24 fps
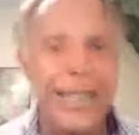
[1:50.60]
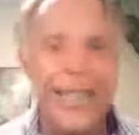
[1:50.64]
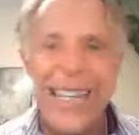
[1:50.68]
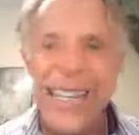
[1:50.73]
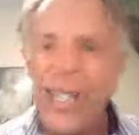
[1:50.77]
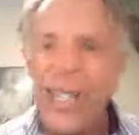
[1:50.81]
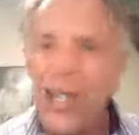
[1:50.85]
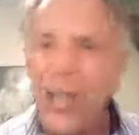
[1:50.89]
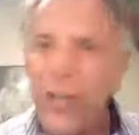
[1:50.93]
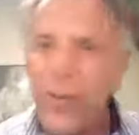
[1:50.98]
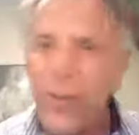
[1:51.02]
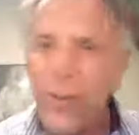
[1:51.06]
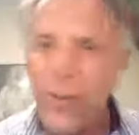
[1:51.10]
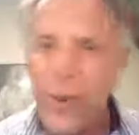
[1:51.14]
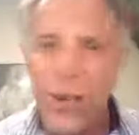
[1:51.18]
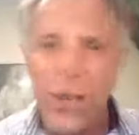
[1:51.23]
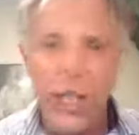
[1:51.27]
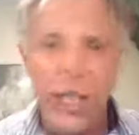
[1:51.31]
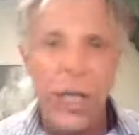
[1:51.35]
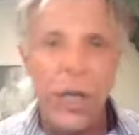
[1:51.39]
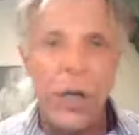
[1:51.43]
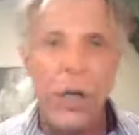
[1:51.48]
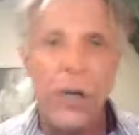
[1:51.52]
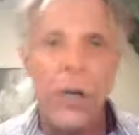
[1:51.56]
and teaching for
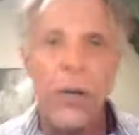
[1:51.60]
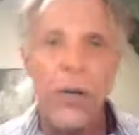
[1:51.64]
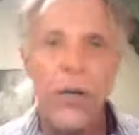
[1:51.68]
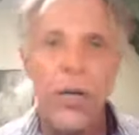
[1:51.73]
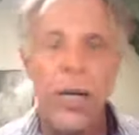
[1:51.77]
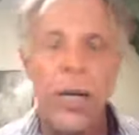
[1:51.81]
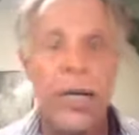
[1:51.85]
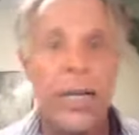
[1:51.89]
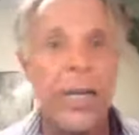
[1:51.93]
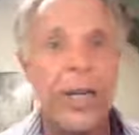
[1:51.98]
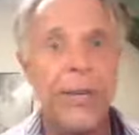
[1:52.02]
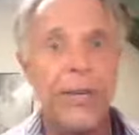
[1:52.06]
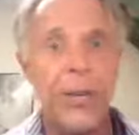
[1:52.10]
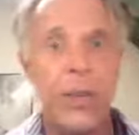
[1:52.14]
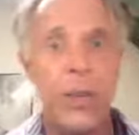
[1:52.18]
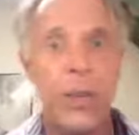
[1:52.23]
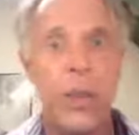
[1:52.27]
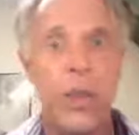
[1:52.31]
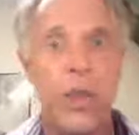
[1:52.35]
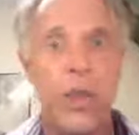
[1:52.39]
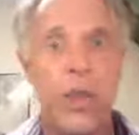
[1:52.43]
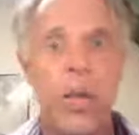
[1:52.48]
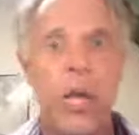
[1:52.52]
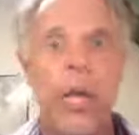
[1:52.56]
years, and it gives
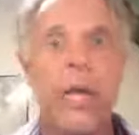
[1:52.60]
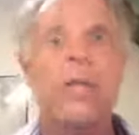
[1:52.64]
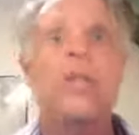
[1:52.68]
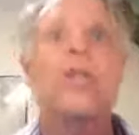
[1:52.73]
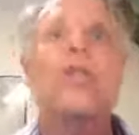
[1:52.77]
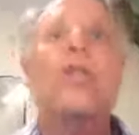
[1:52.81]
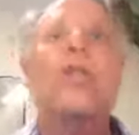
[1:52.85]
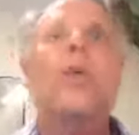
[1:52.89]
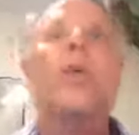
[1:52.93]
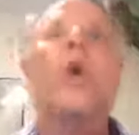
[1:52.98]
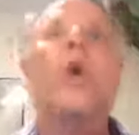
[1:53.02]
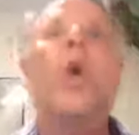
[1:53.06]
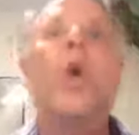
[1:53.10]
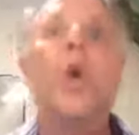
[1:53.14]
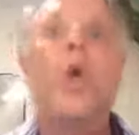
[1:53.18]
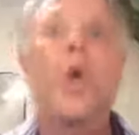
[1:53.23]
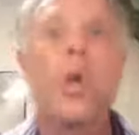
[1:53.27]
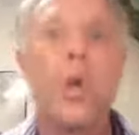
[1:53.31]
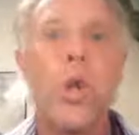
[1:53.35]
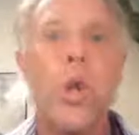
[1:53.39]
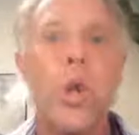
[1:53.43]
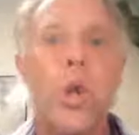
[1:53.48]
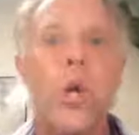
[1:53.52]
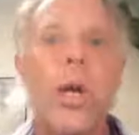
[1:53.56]
you a chance to
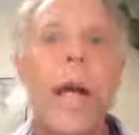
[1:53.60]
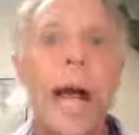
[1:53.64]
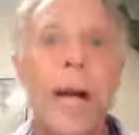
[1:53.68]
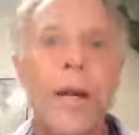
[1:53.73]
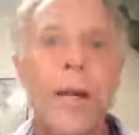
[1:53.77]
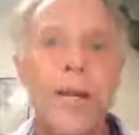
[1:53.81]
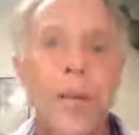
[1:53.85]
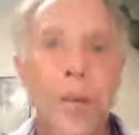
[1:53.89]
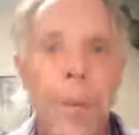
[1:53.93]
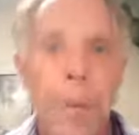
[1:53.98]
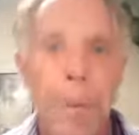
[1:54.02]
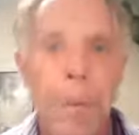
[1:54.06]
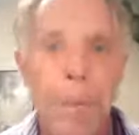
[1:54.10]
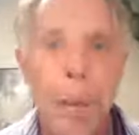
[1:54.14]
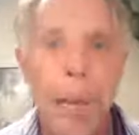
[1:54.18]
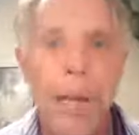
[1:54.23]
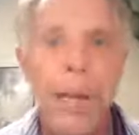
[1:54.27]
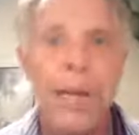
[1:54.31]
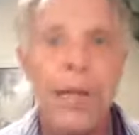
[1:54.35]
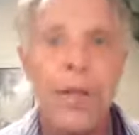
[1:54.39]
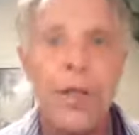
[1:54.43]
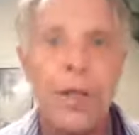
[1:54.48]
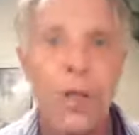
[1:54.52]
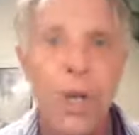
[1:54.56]
learn how to
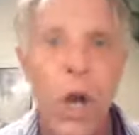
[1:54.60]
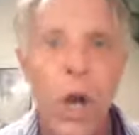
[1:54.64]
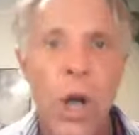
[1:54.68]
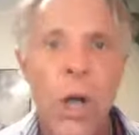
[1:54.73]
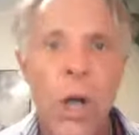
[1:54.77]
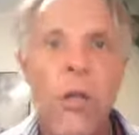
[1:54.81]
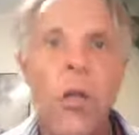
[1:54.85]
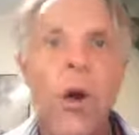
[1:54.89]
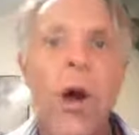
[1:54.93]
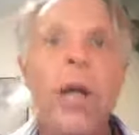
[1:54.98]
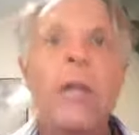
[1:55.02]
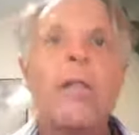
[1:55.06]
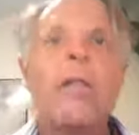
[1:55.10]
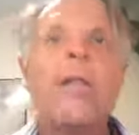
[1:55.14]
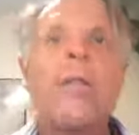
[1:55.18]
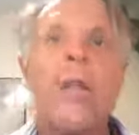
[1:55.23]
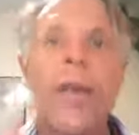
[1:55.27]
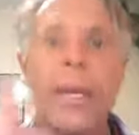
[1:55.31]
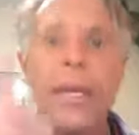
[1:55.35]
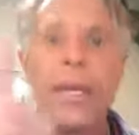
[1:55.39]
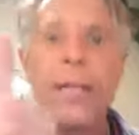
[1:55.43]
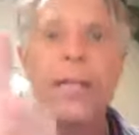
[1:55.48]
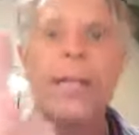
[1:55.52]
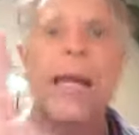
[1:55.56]
diminish thoughts
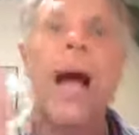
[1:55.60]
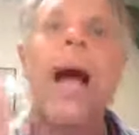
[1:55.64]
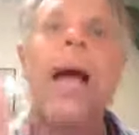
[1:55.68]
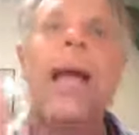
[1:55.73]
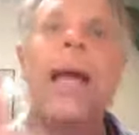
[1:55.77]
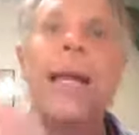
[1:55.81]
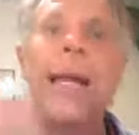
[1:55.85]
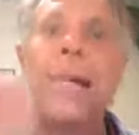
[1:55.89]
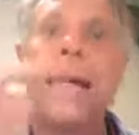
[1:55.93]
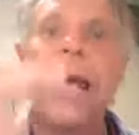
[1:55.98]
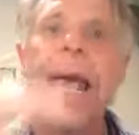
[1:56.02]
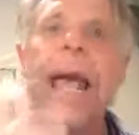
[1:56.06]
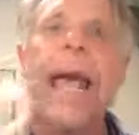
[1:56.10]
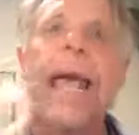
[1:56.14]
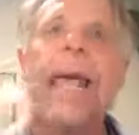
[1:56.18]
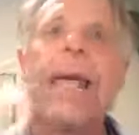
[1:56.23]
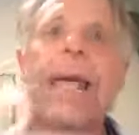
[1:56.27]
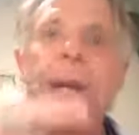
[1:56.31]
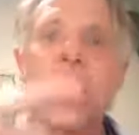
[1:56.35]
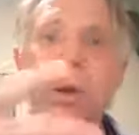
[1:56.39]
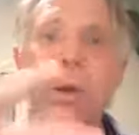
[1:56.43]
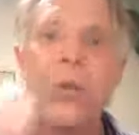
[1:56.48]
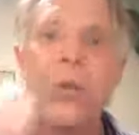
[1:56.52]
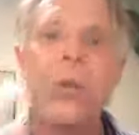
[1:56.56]
of anxiety,
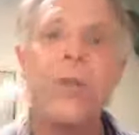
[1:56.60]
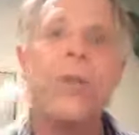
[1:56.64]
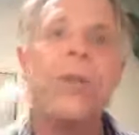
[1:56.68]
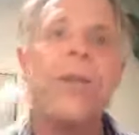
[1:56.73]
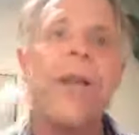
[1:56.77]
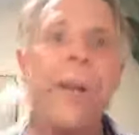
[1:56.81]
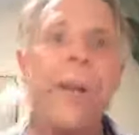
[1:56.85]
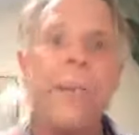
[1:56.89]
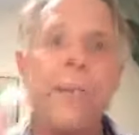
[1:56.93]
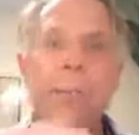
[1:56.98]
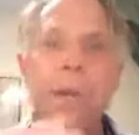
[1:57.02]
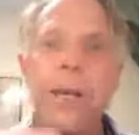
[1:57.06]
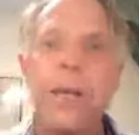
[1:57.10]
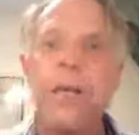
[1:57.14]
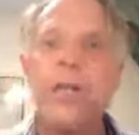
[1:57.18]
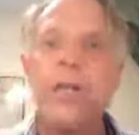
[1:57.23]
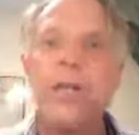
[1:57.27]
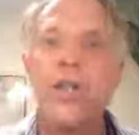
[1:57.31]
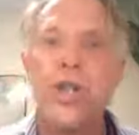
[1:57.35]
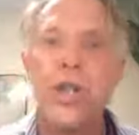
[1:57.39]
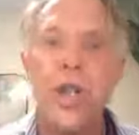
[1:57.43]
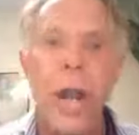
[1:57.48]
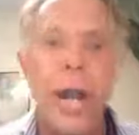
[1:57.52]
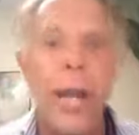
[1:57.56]
anger,
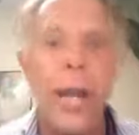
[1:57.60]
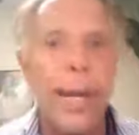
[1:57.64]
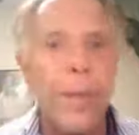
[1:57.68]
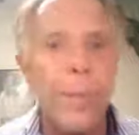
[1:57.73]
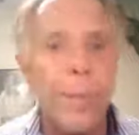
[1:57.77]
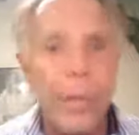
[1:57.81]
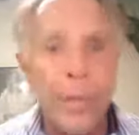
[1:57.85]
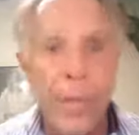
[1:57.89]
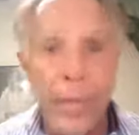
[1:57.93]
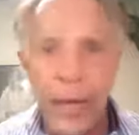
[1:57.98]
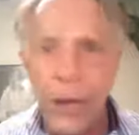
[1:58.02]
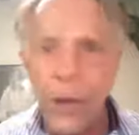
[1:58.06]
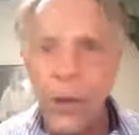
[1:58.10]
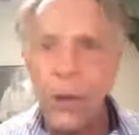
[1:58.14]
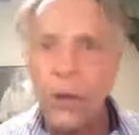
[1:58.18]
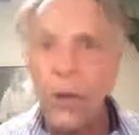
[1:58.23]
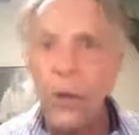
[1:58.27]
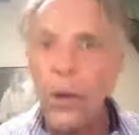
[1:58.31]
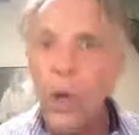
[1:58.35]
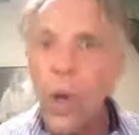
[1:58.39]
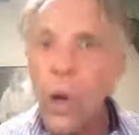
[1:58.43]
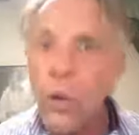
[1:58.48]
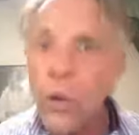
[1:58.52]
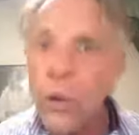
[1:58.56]
resentment, shame,
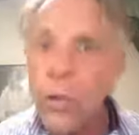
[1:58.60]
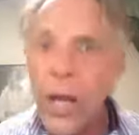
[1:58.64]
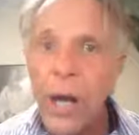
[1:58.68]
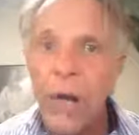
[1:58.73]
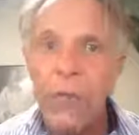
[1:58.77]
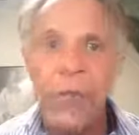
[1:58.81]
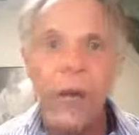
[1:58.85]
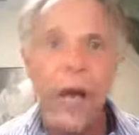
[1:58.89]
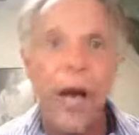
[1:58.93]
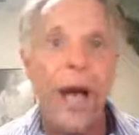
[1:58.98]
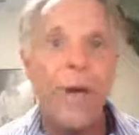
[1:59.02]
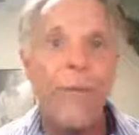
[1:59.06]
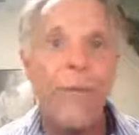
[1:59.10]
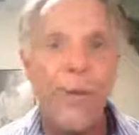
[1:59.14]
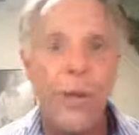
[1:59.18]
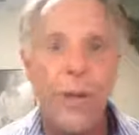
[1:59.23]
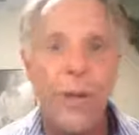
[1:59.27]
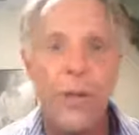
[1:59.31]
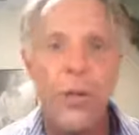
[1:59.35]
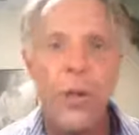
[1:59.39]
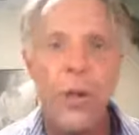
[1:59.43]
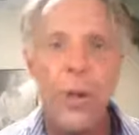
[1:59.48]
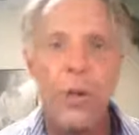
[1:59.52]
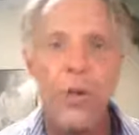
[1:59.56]
guilt, low
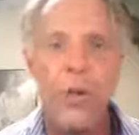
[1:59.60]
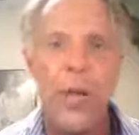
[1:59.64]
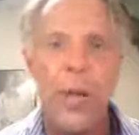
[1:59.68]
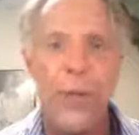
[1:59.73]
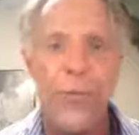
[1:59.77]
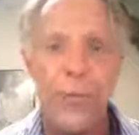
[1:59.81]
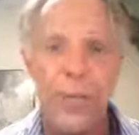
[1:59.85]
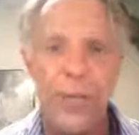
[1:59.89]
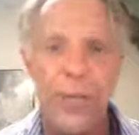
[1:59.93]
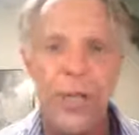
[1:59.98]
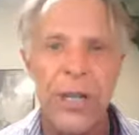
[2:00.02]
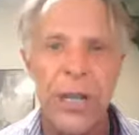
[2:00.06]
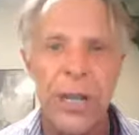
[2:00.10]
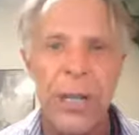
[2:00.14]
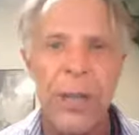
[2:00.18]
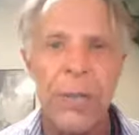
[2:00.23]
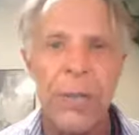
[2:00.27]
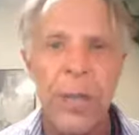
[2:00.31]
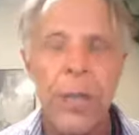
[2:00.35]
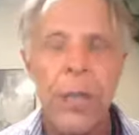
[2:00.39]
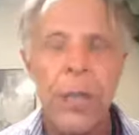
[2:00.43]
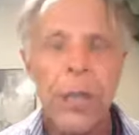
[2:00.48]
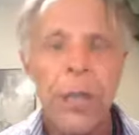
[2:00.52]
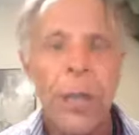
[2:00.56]
self-confidence, low
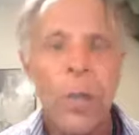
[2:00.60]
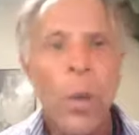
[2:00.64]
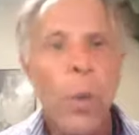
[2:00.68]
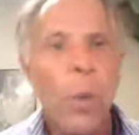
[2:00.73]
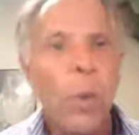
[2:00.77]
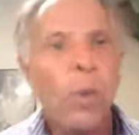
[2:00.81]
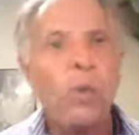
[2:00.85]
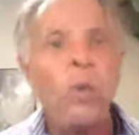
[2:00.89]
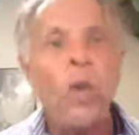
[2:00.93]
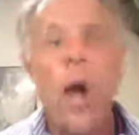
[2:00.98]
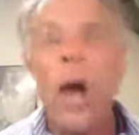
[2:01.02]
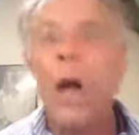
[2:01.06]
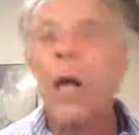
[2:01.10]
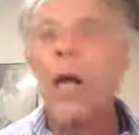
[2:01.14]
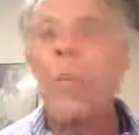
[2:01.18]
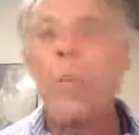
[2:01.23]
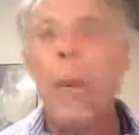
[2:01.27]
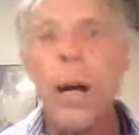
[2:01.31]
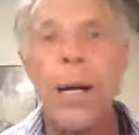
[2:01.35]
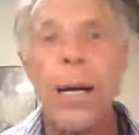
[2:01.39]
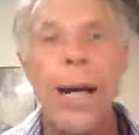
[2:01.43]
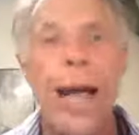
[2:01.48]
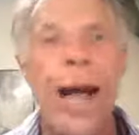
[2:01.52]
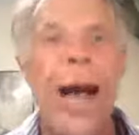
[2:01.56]
self-esteem. We'll talk
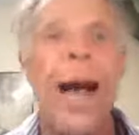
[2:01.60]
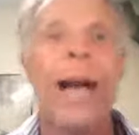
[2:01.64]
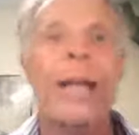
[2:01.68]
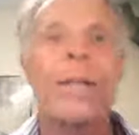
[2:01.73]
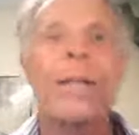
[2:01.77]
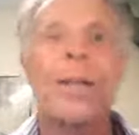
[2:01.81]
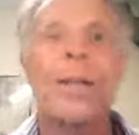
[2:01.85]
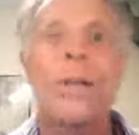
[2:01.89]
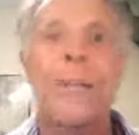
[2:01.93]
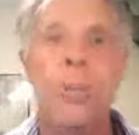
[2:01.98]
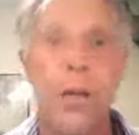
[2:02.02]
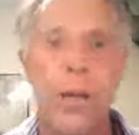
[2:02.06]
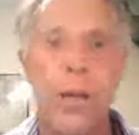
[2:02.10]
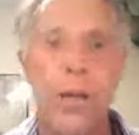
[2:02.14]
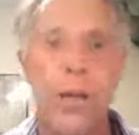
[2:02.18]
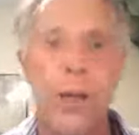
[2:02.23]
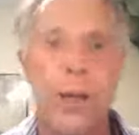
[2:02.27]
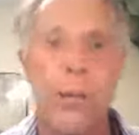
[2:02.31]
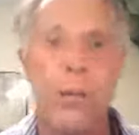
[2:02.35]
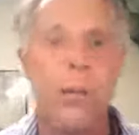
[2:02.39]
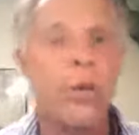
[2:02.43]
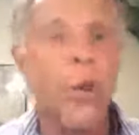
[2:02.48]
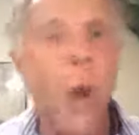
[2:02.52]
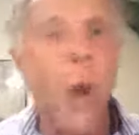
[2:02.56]
about contemplation.